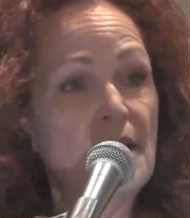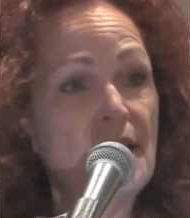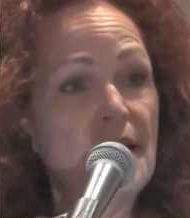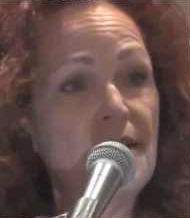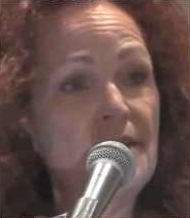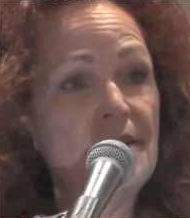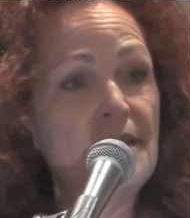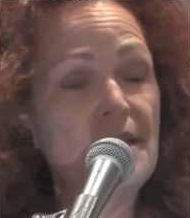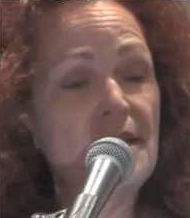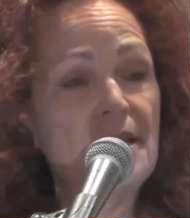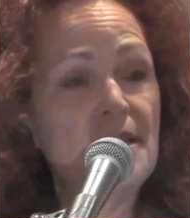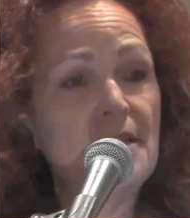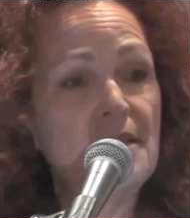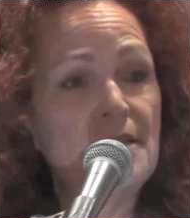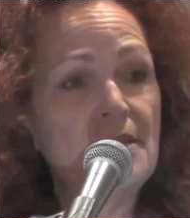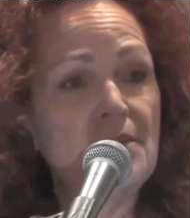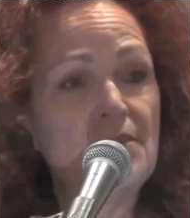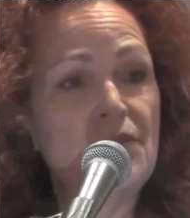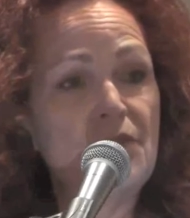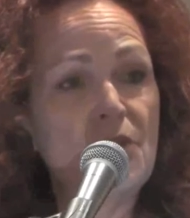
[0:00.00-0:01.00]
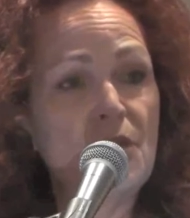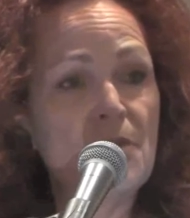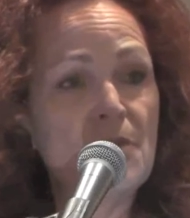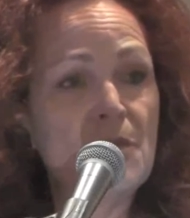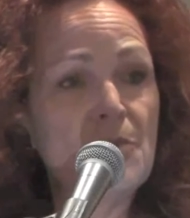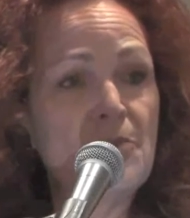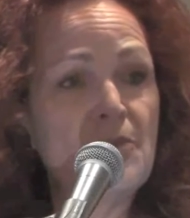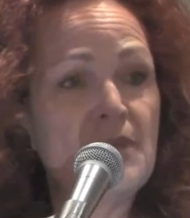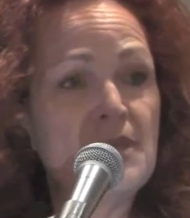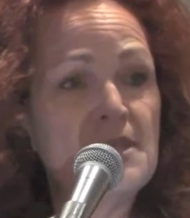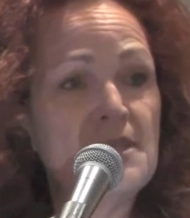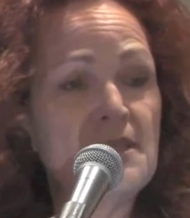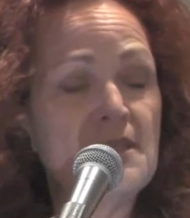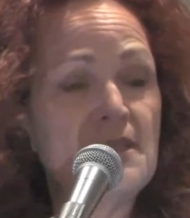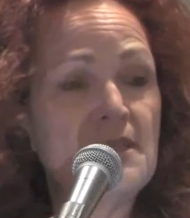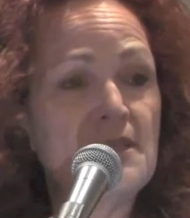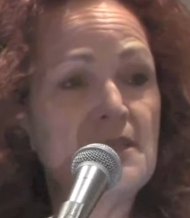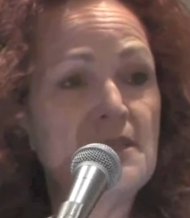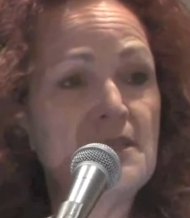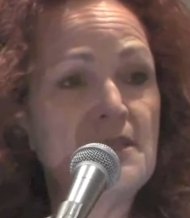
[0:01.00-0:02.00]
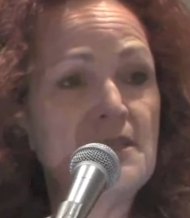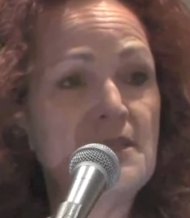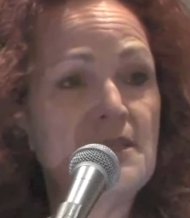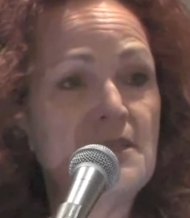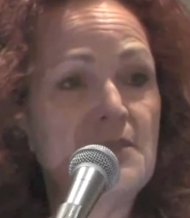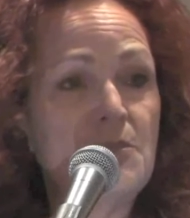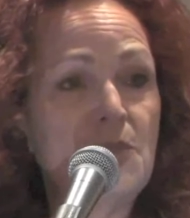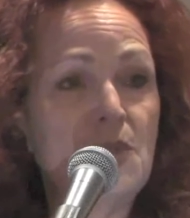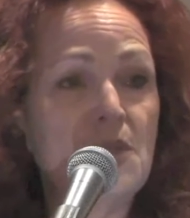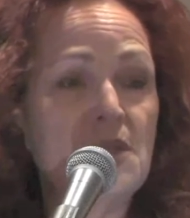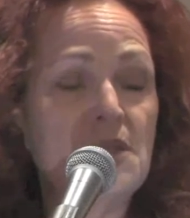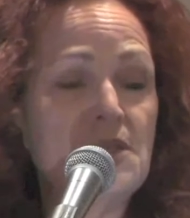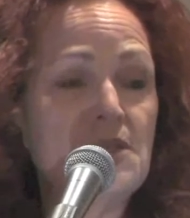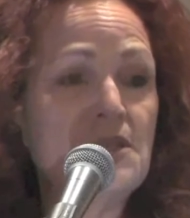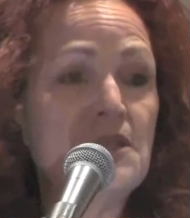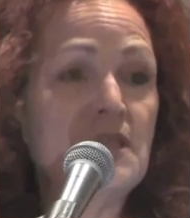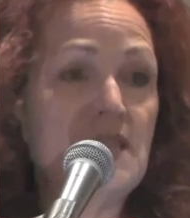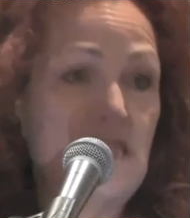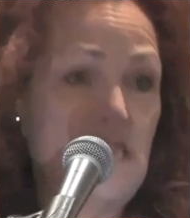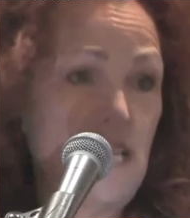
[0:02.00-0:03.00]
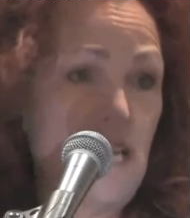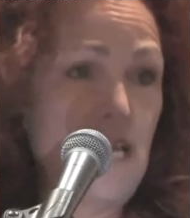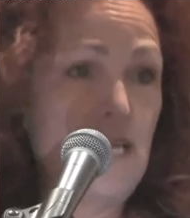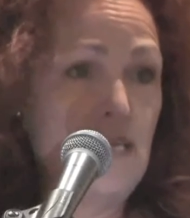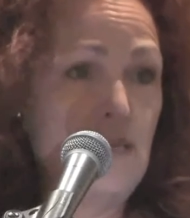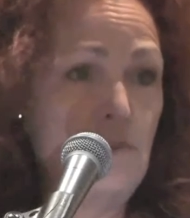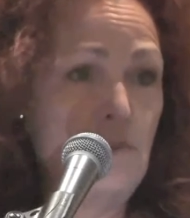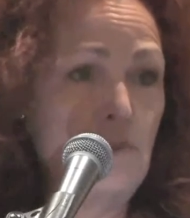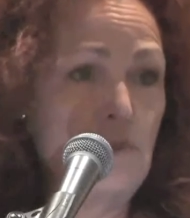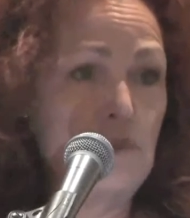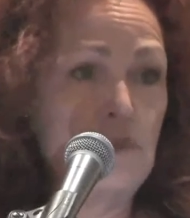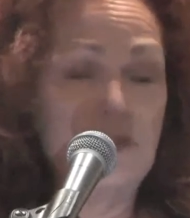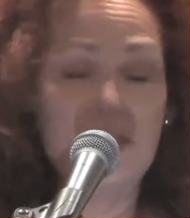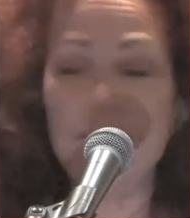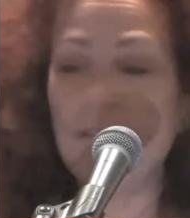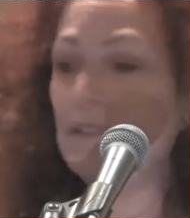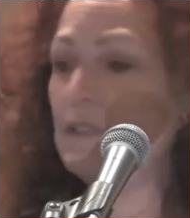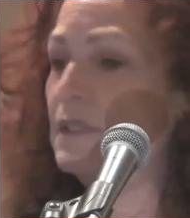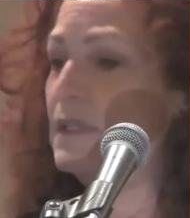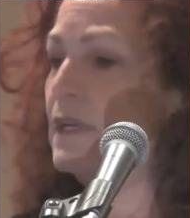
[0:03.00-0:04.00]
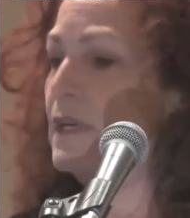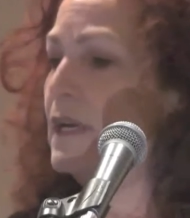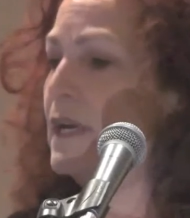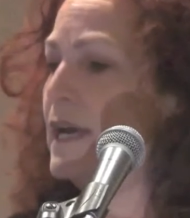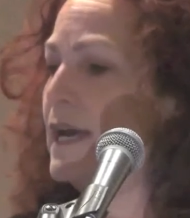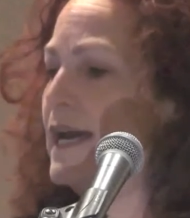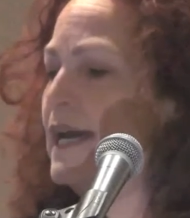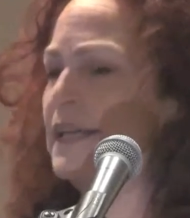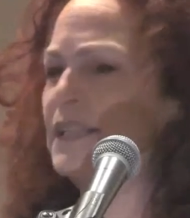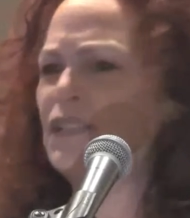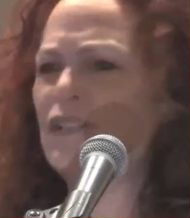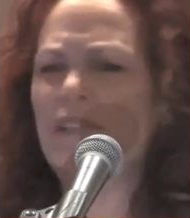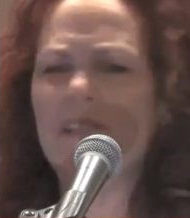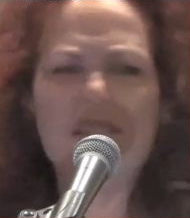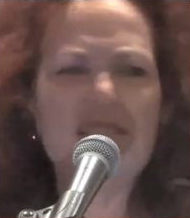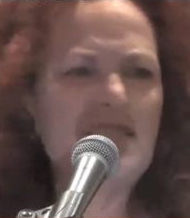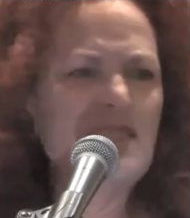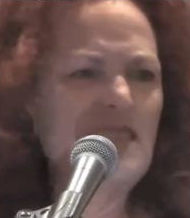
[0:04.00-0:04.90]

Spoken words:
And then former President Bush, the daddy Bush, actually